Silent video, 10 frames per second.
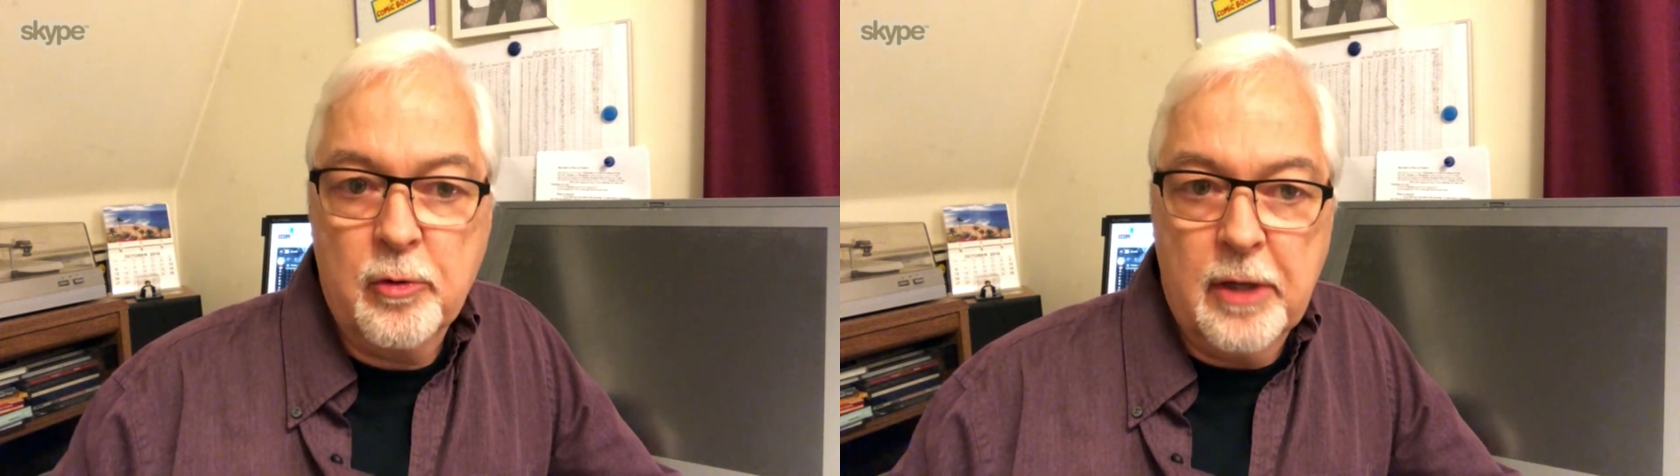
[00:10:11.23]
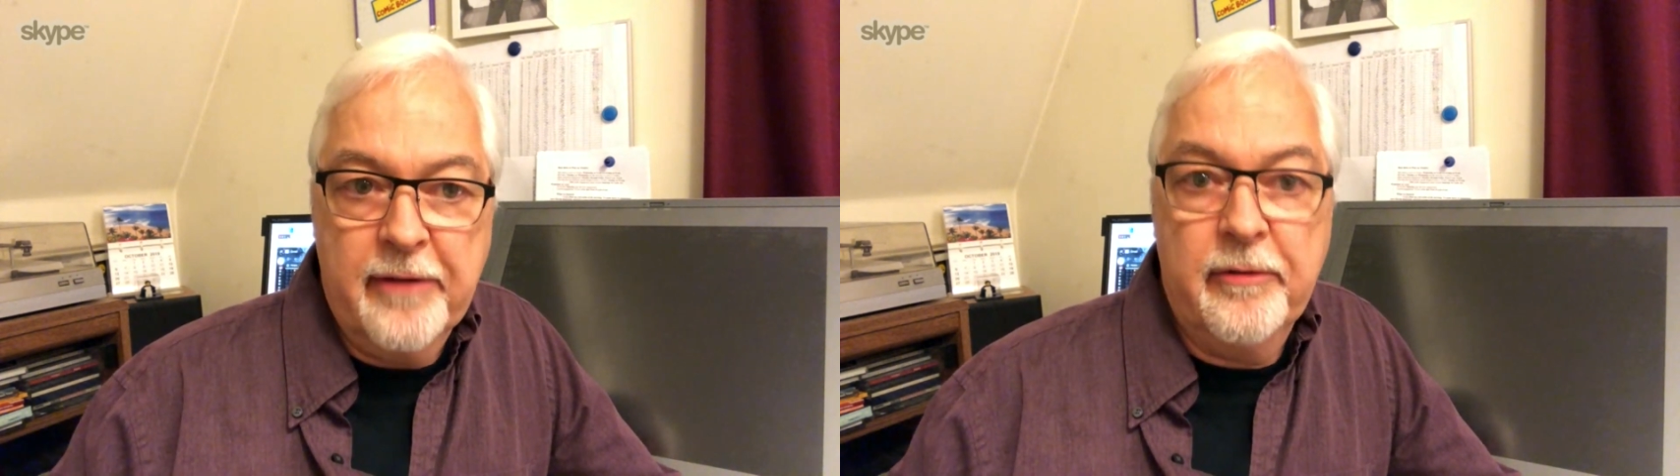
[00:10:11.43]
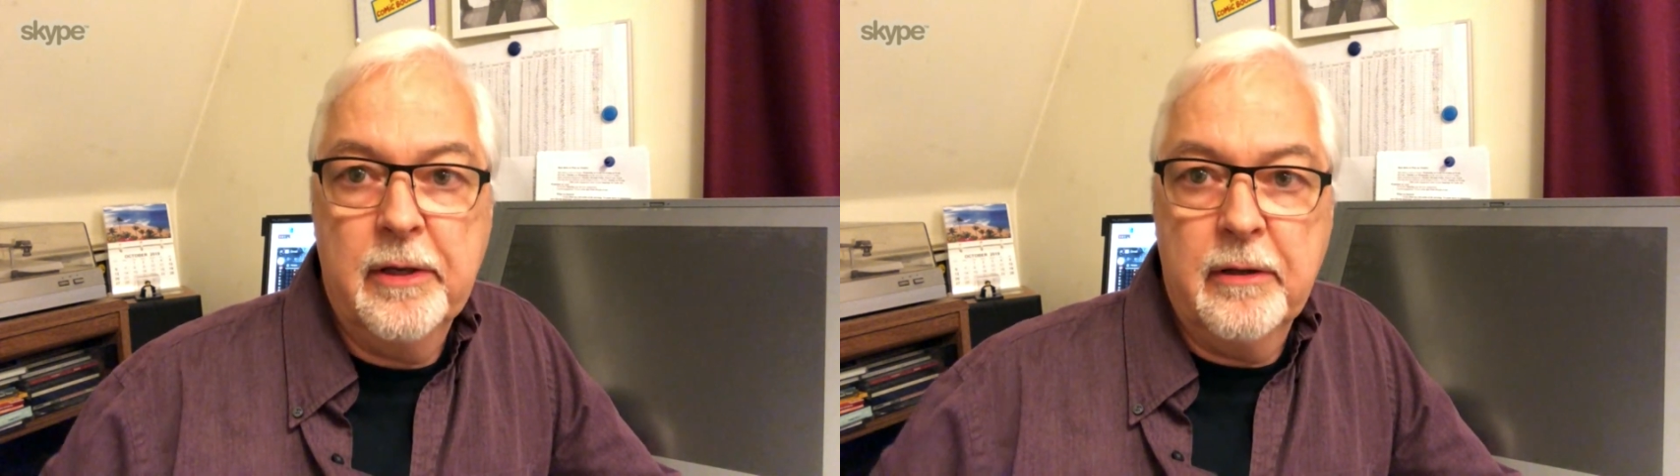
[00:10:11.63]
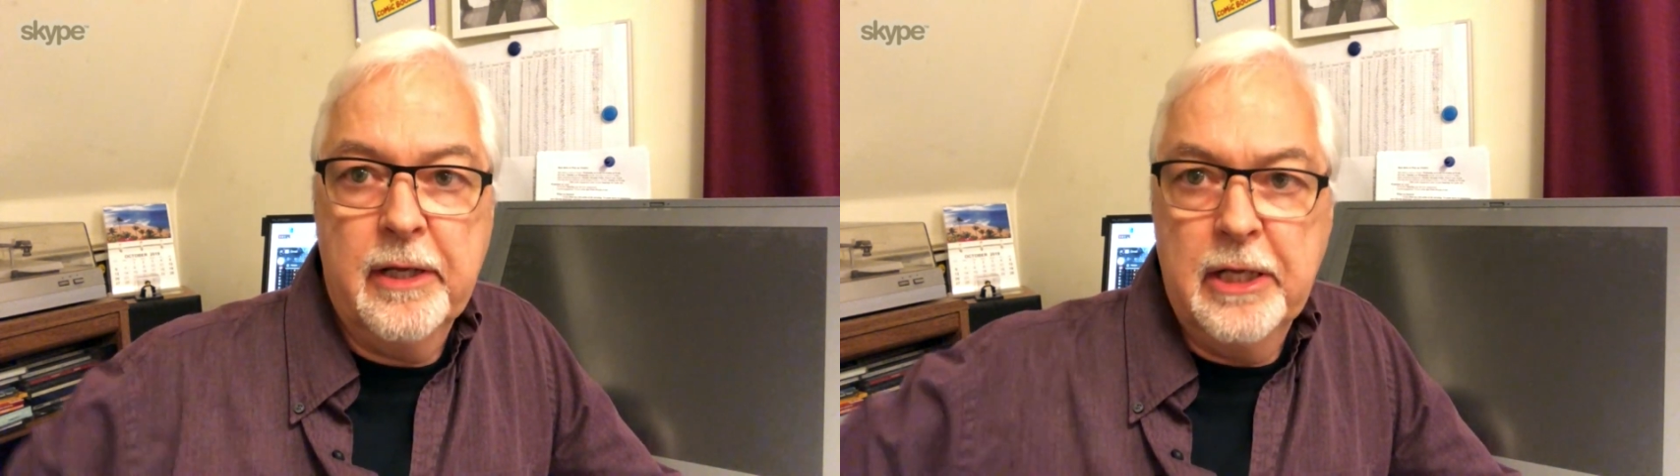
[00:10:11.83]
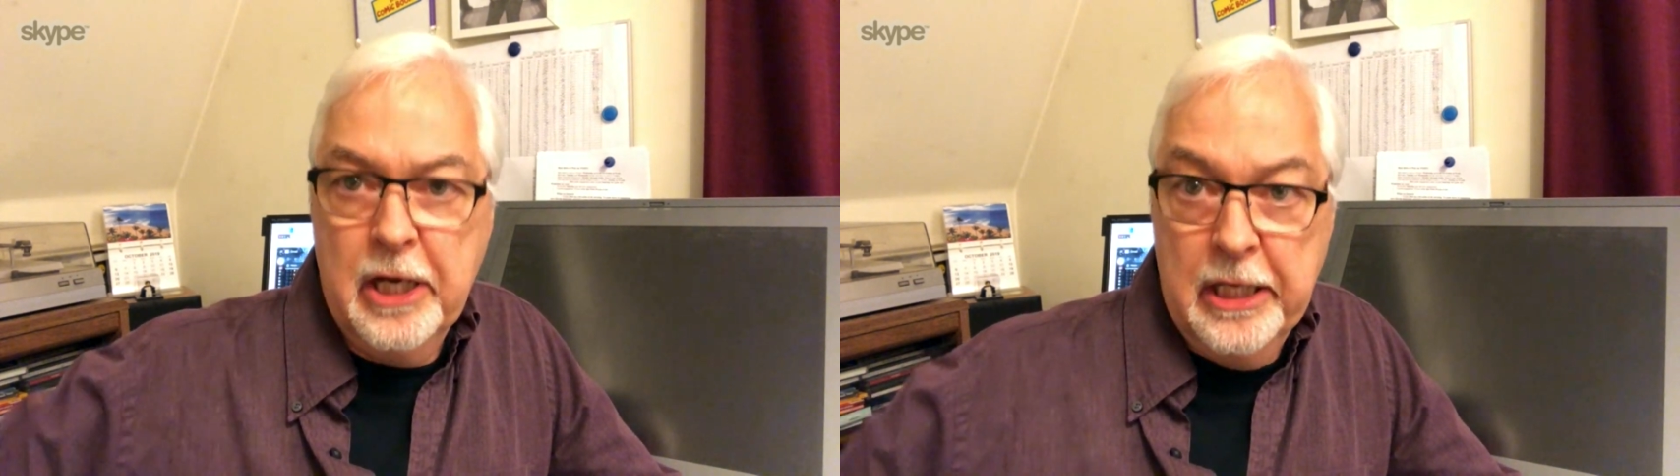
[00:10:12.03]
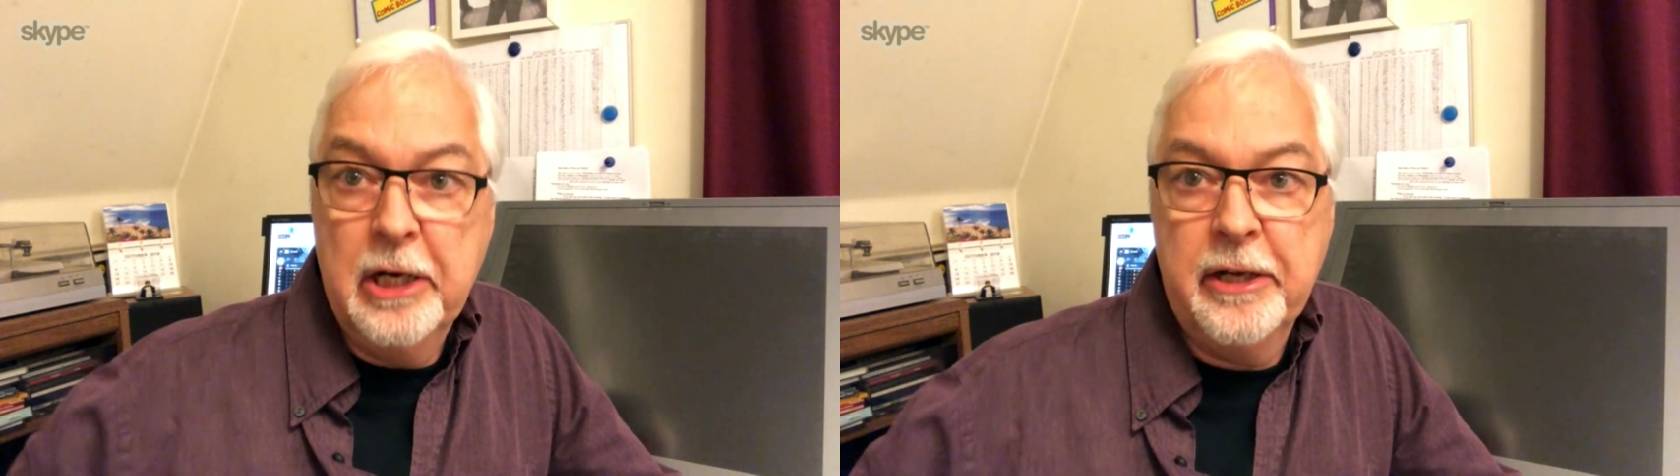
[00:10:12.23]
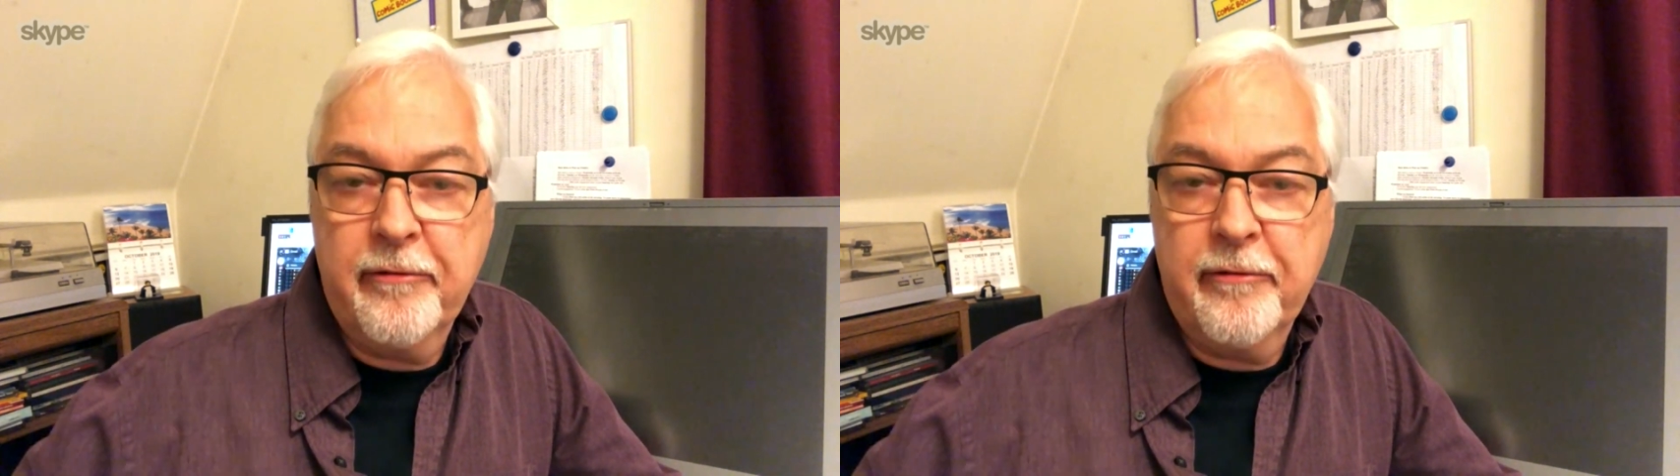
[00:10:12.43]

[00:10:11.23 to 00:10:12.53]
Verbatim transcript: her life in a